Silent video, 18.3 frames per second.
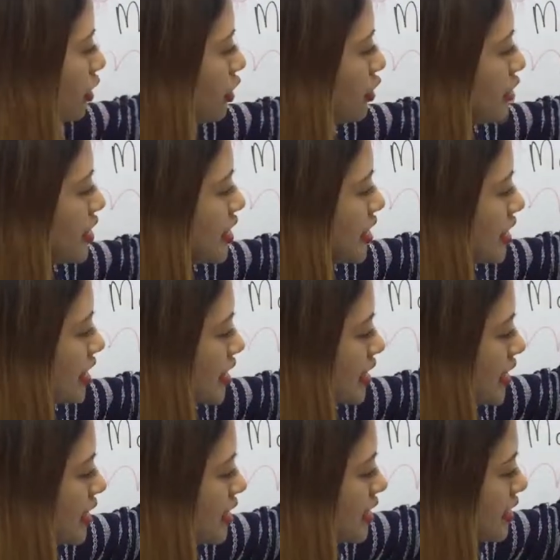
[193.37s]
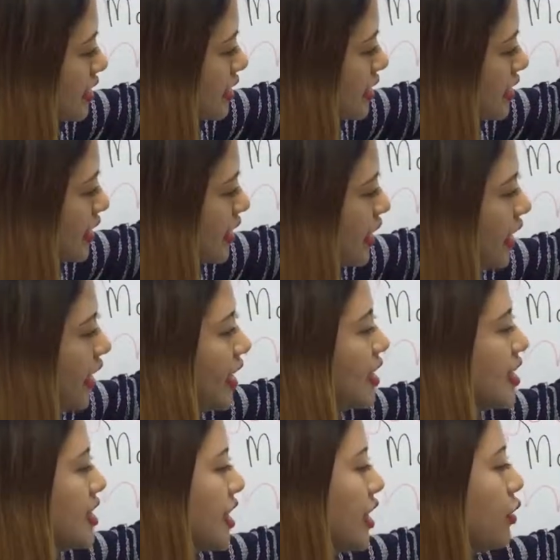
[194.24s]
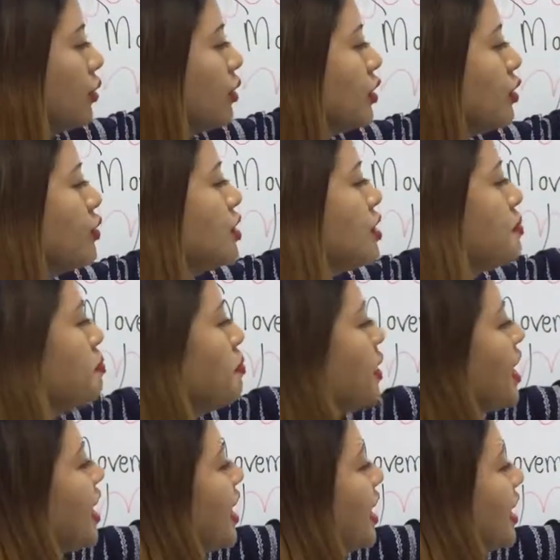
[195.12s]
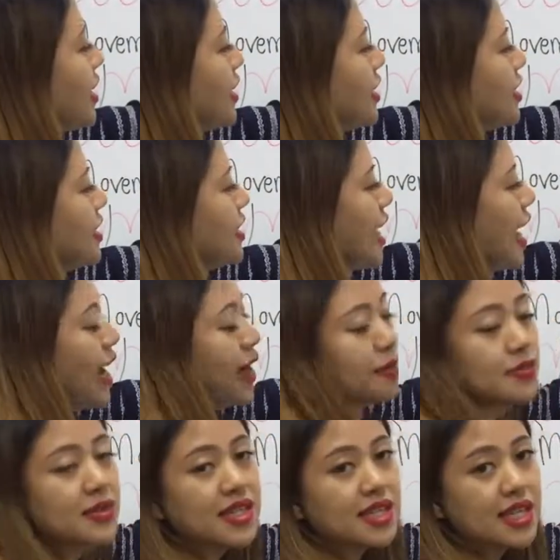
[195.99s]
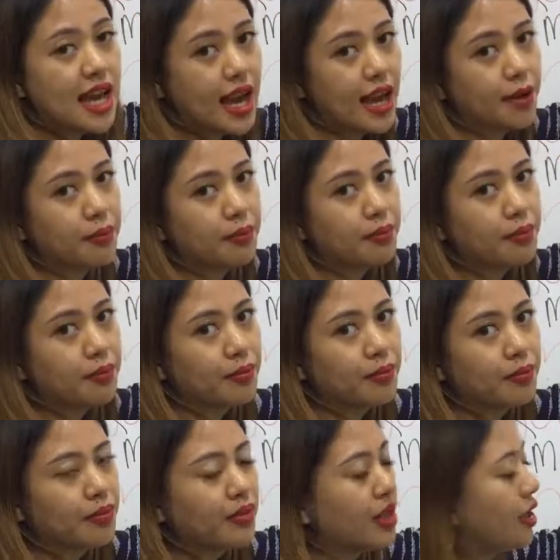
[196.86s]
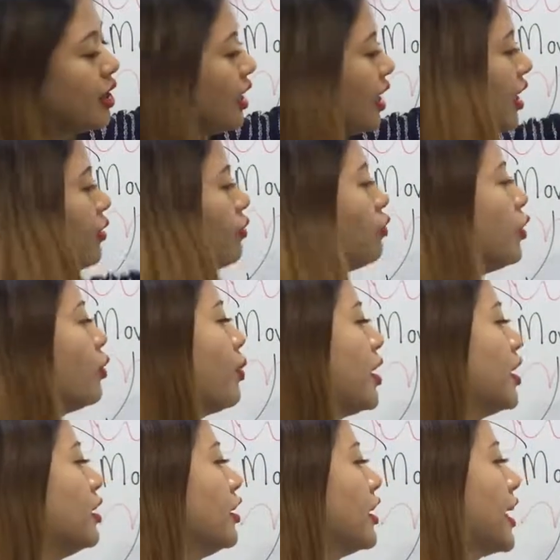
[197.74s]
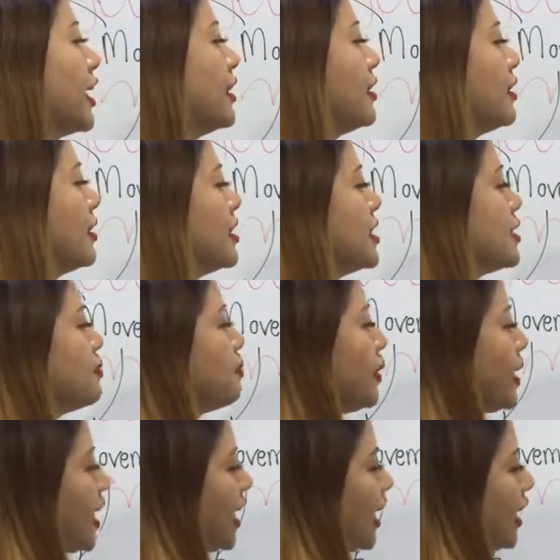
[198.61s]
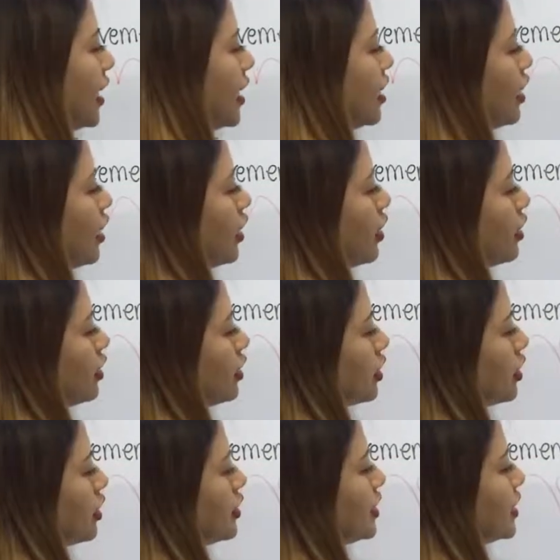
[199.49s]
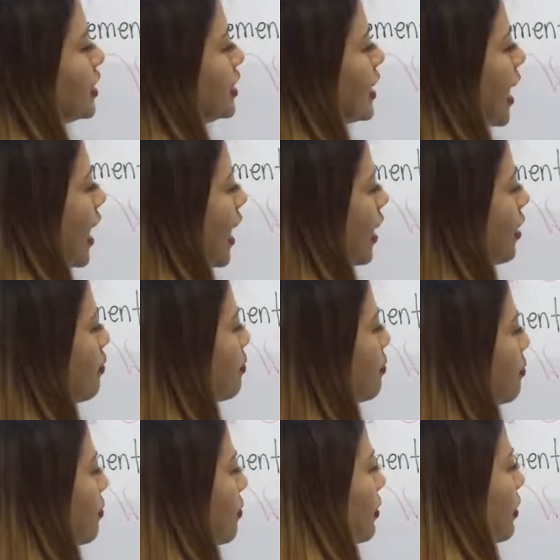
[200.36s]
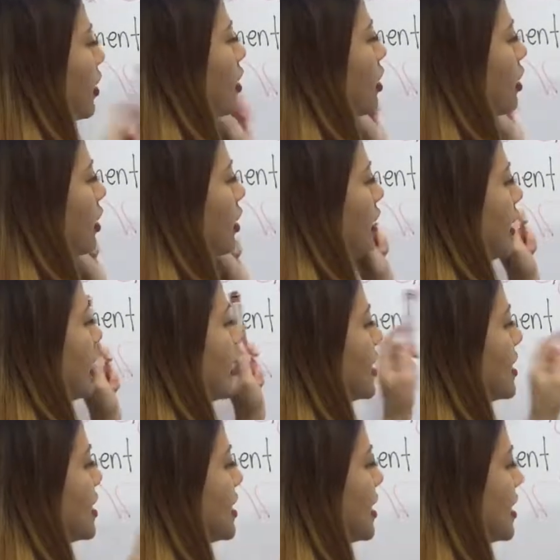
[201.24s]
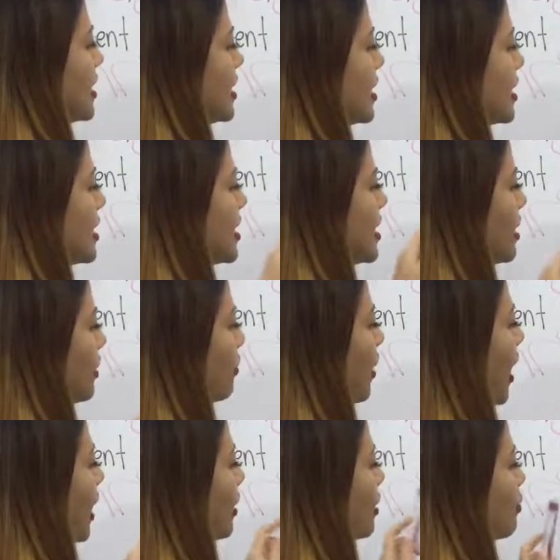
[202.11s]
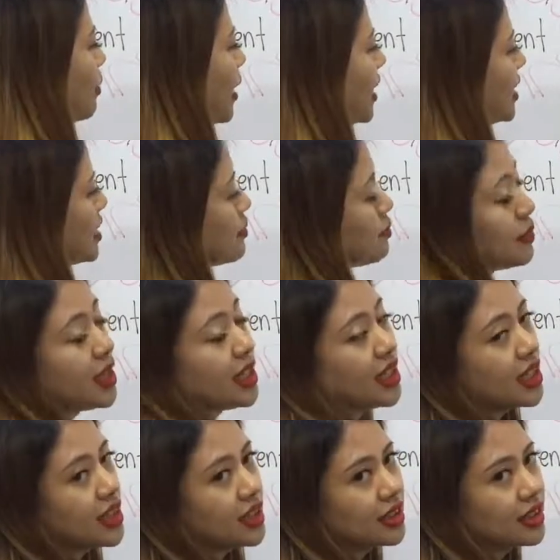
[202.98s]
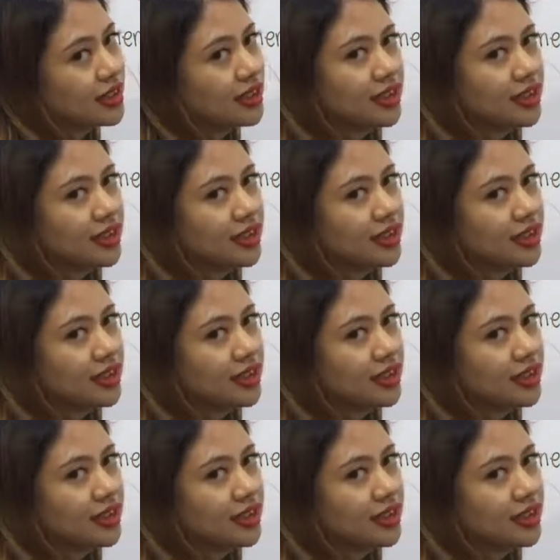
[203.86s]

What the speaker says: close the distance, it is equal to speed times time. If we want to look at the speed, close the time, it is distance divided by speed.